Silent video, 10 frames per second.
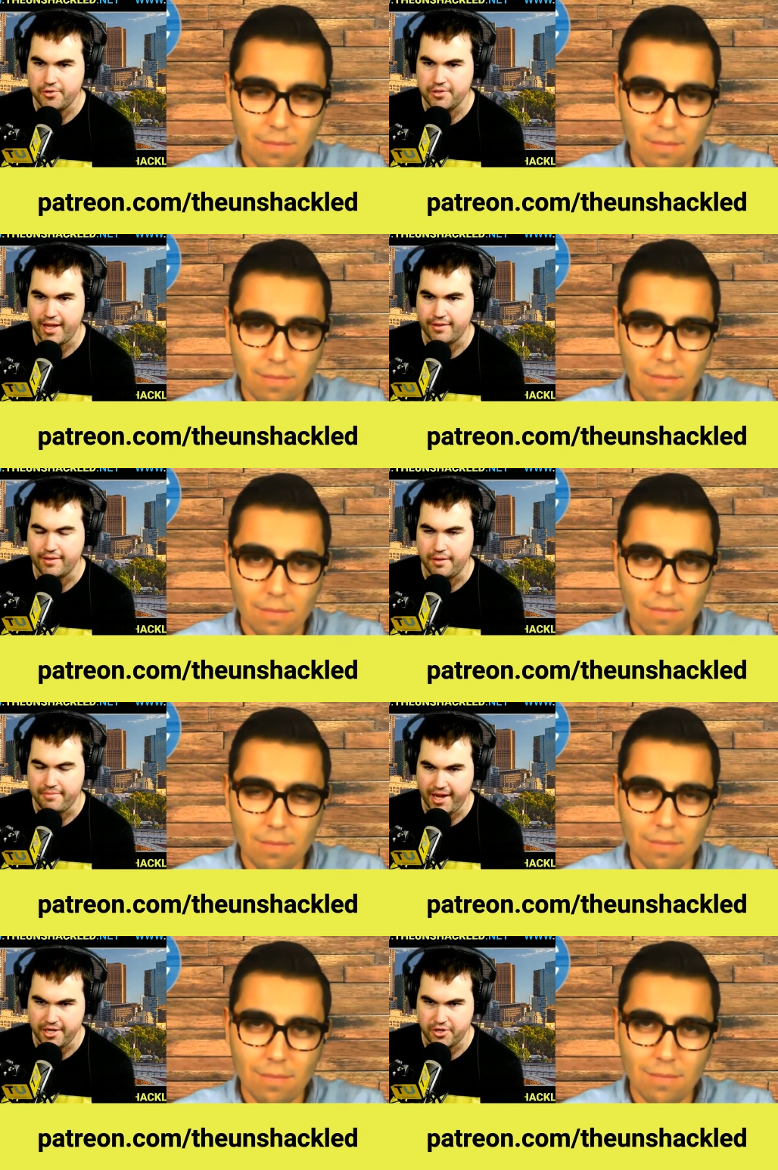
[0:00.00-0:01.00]
Speaker 1: at uh,
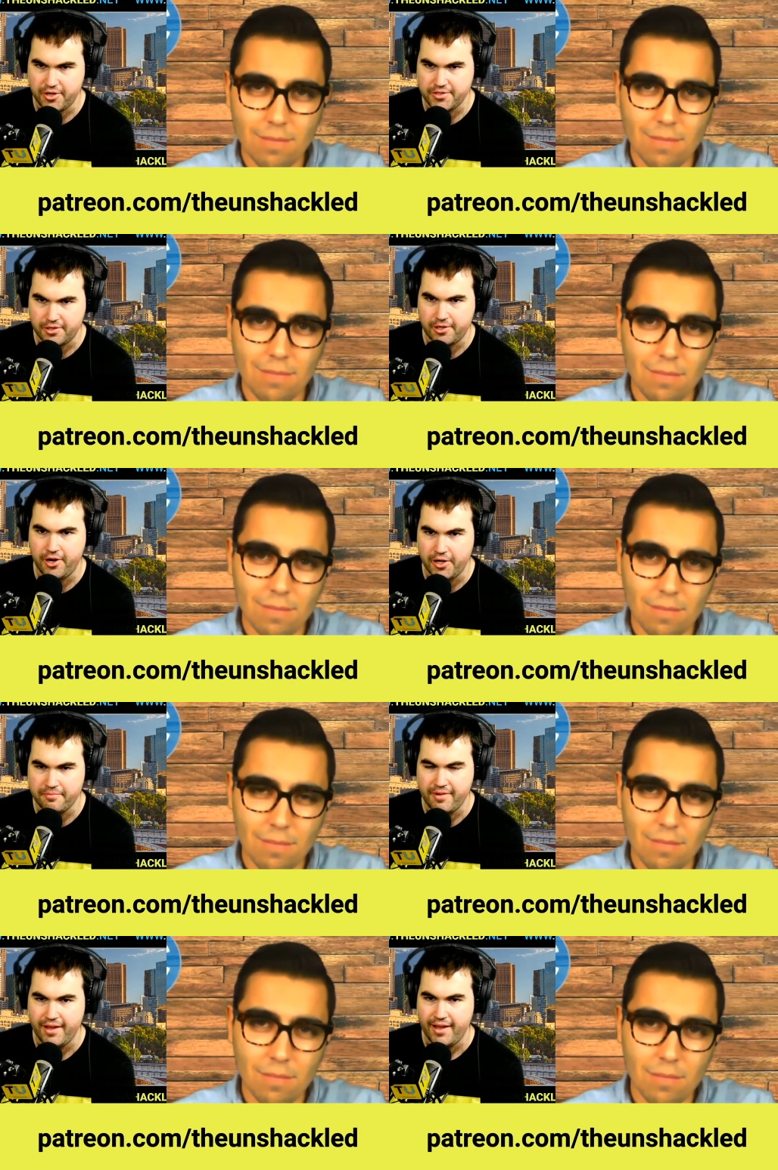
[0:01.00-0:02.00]

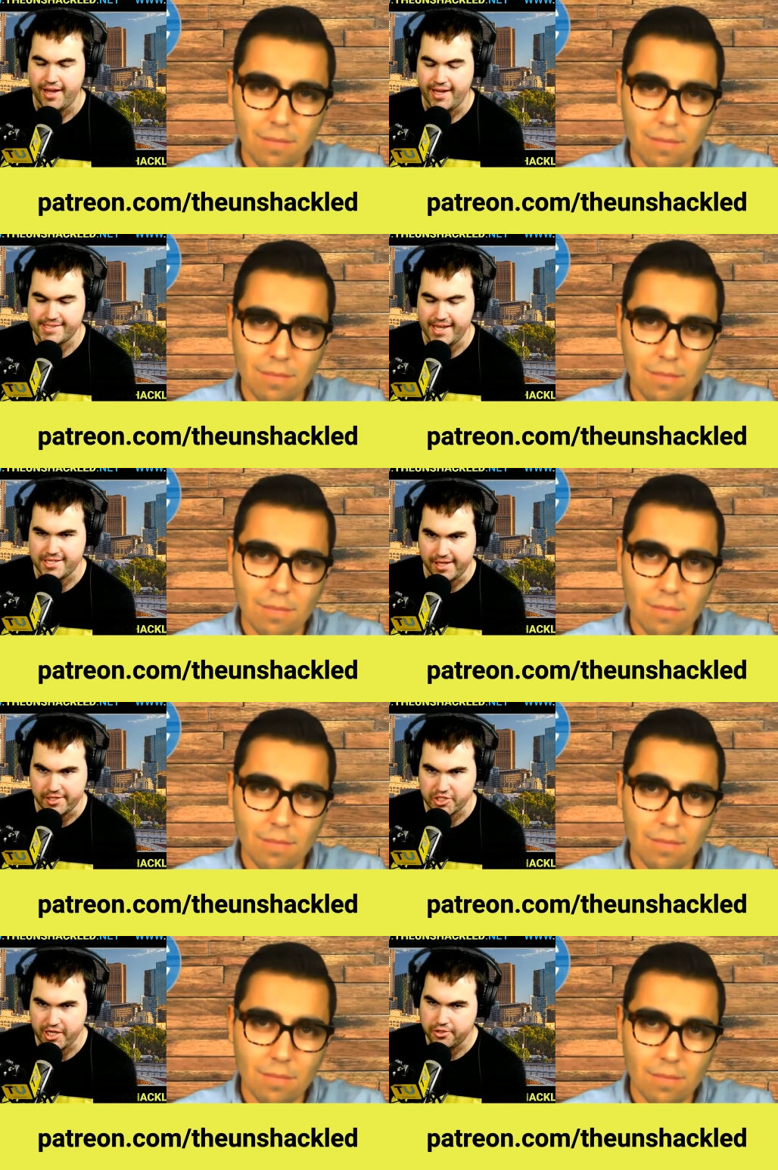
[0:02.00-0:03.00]
patreon.com/slash uh, the
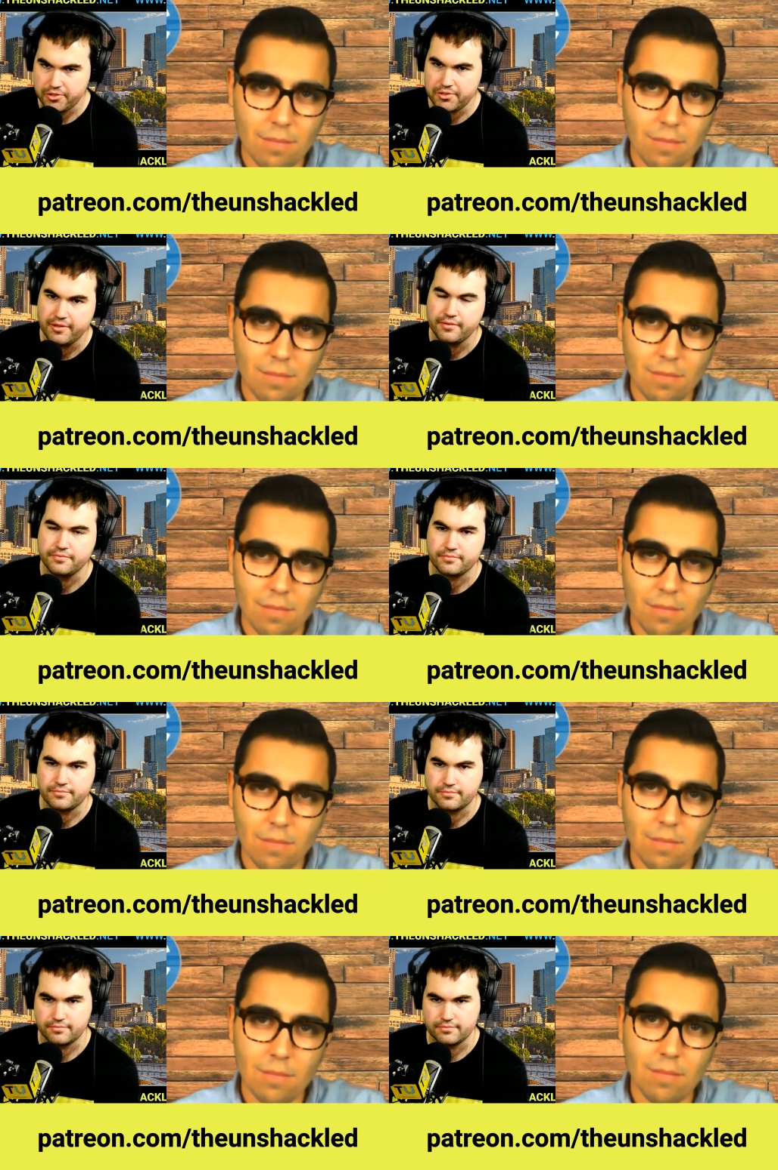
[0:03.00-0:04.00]
Unshackled.
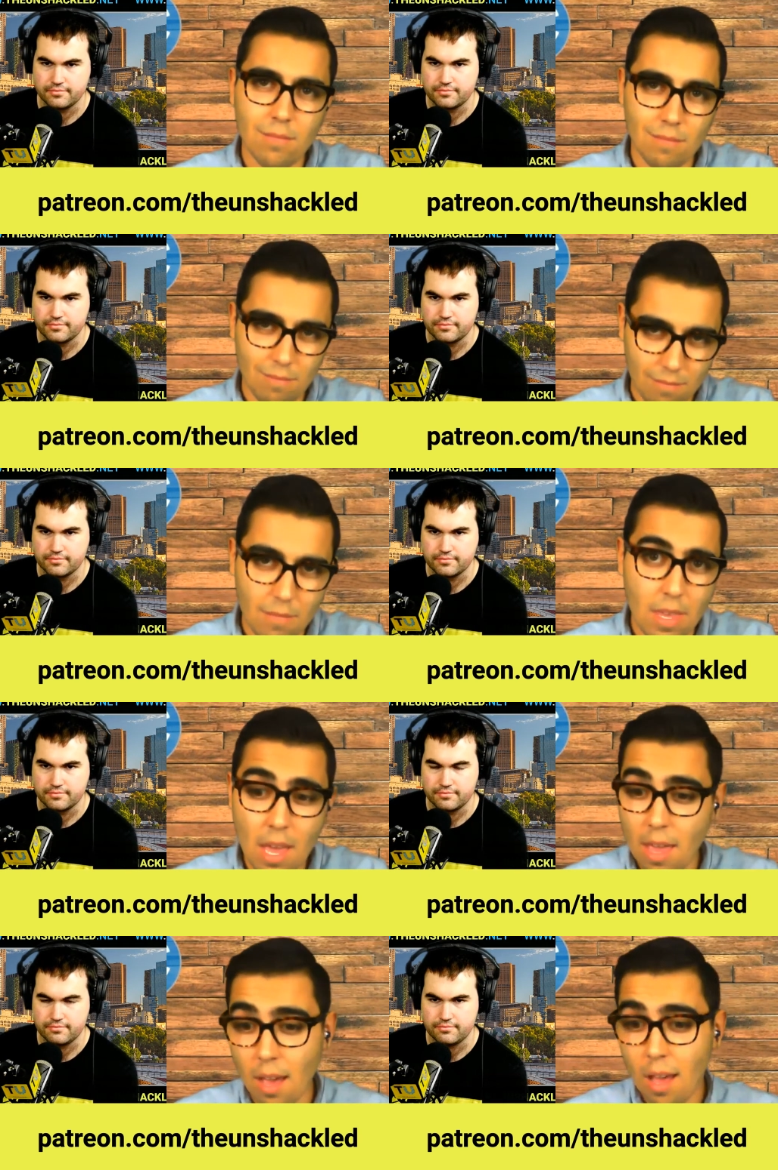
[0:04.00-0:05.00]
Speaker 2: Yeah, yeah.
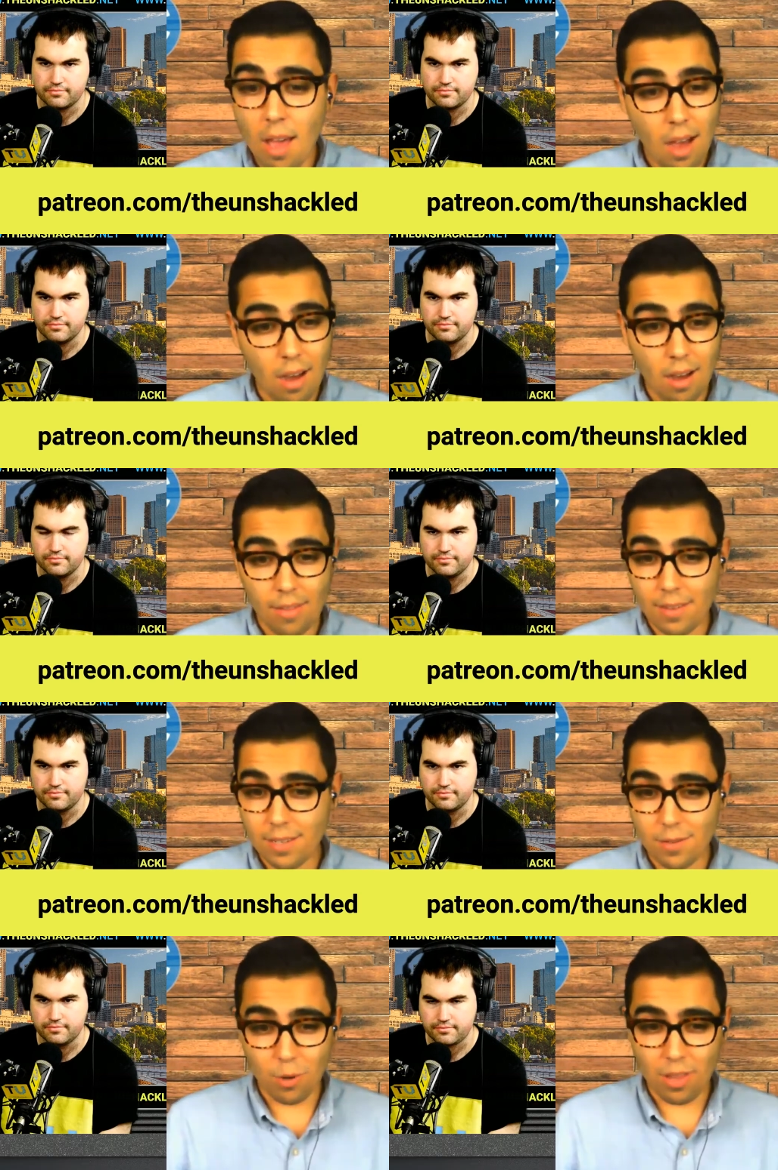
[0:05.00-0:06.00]
Uh, this is
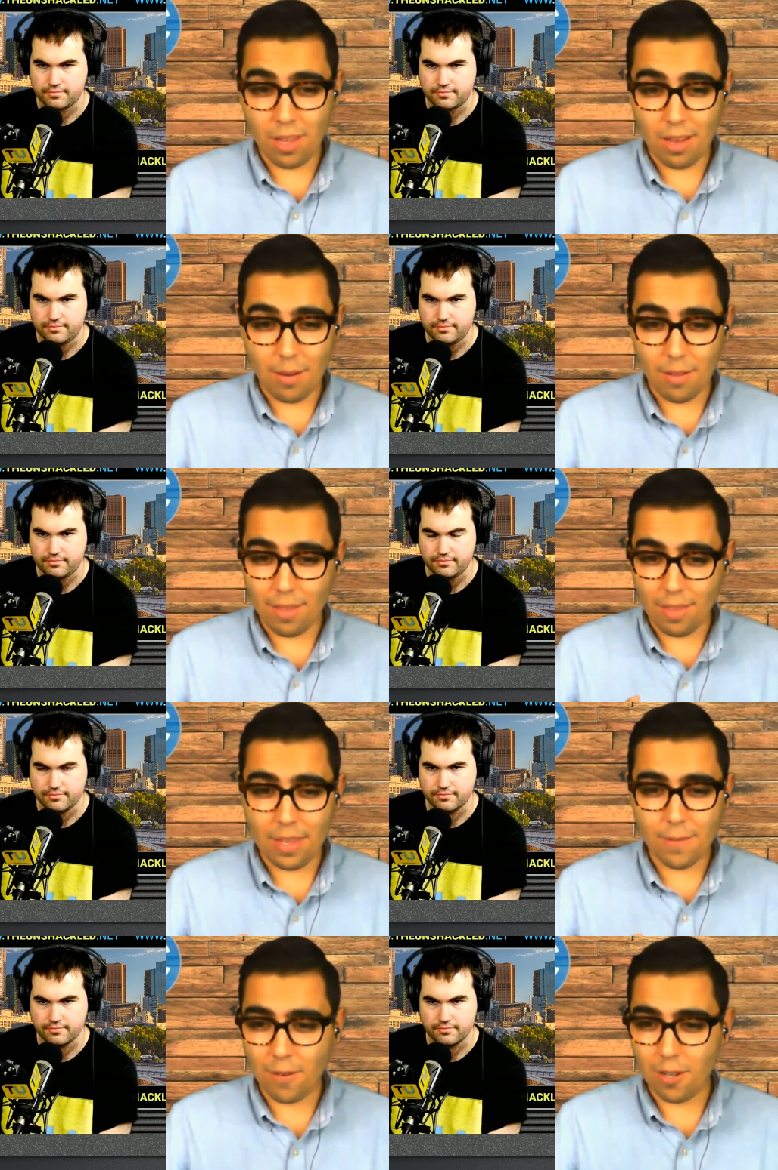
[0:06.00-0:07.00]
really th- these
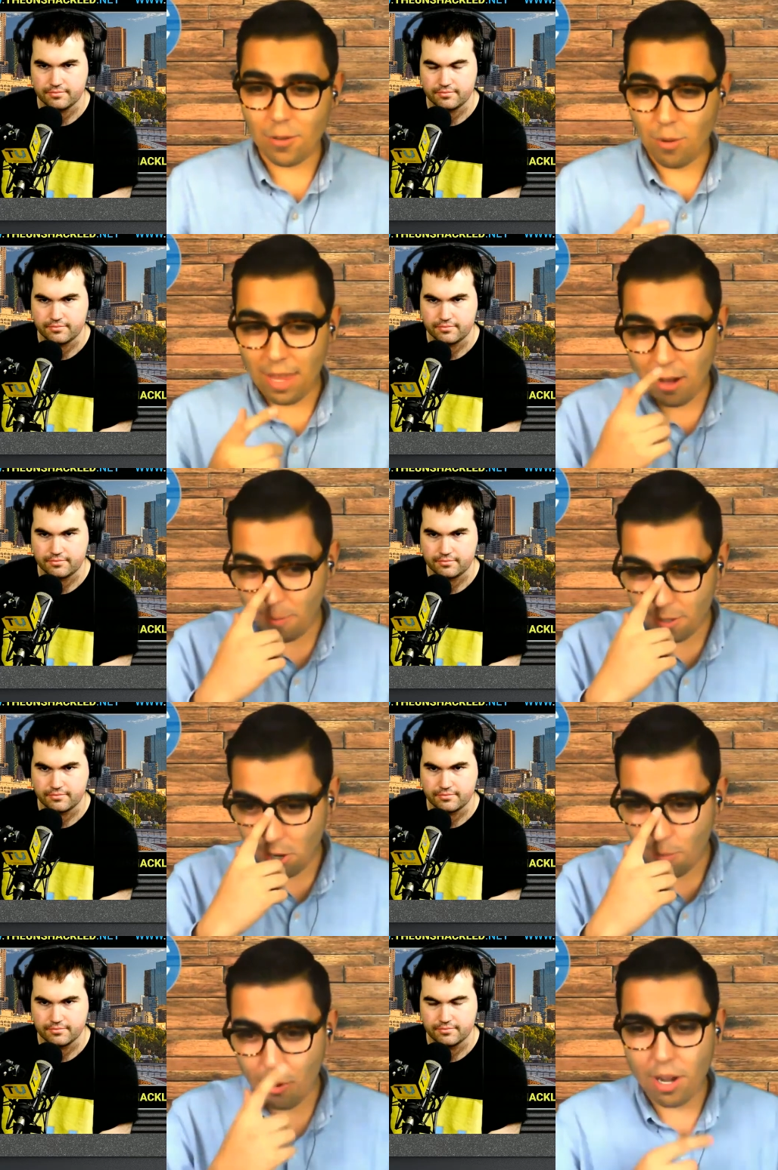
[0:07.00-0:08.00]
funds really help us operate
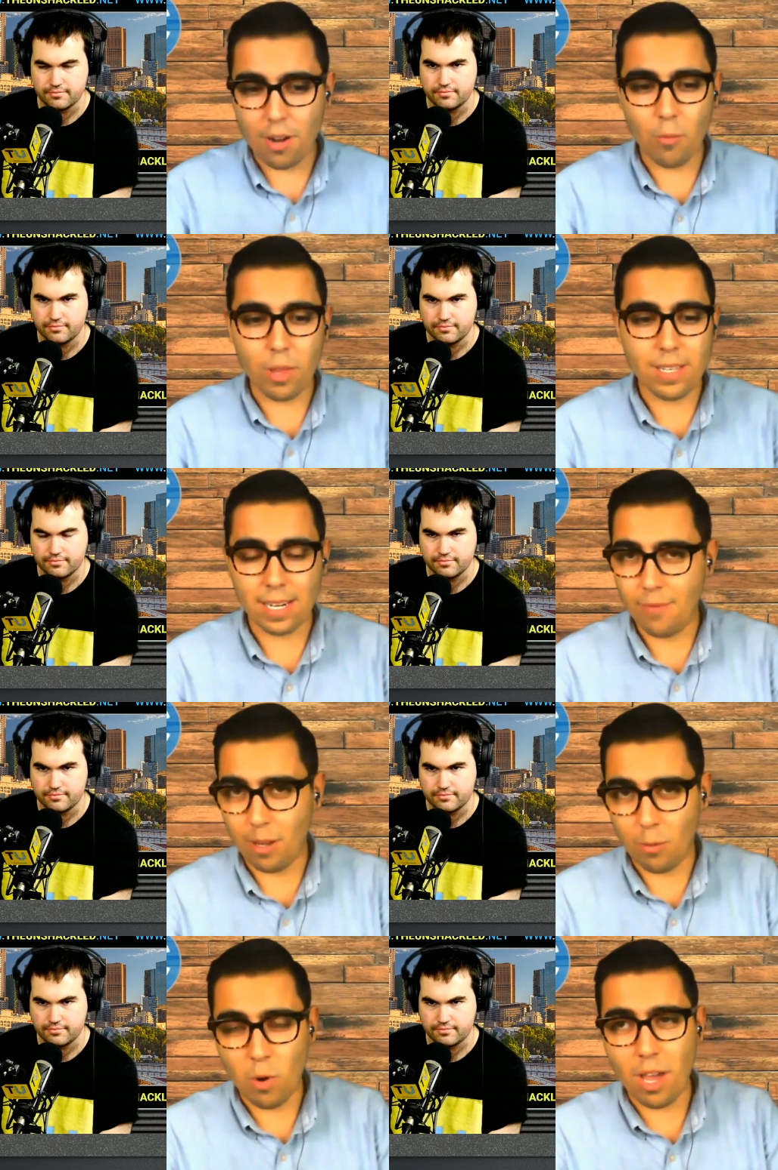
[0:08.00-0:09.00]
in a really significant
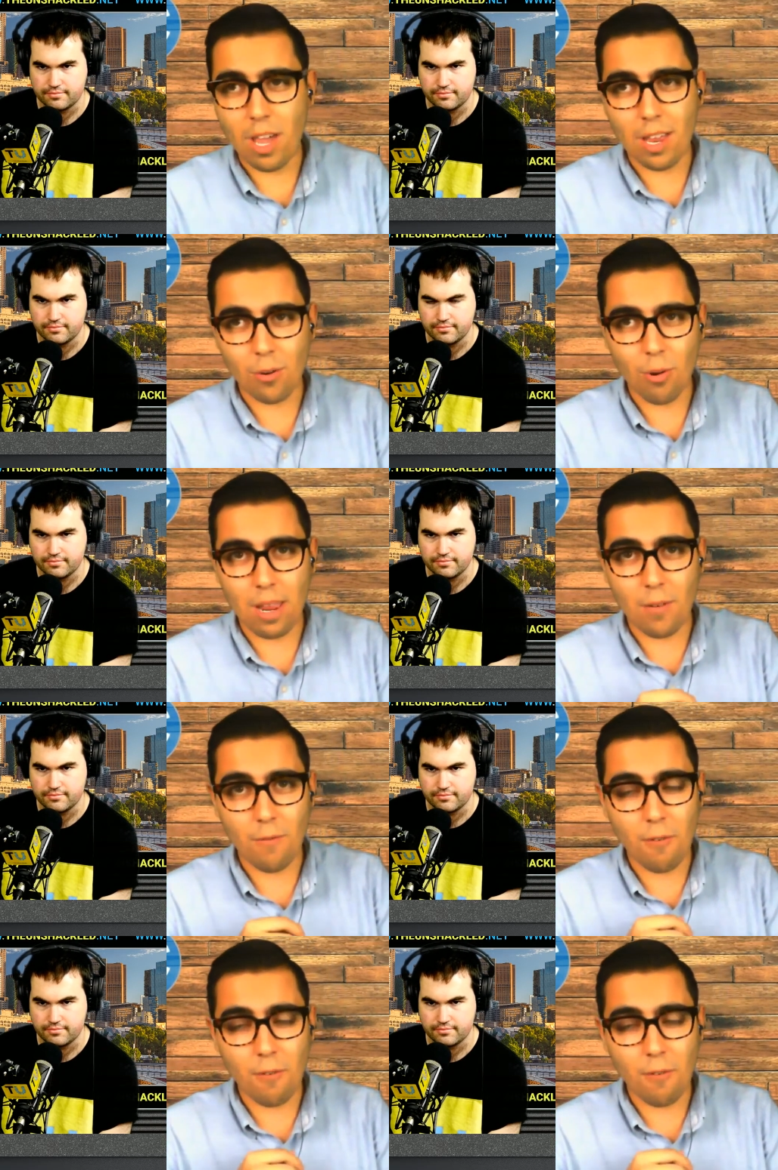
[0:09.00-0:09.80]
way and create far more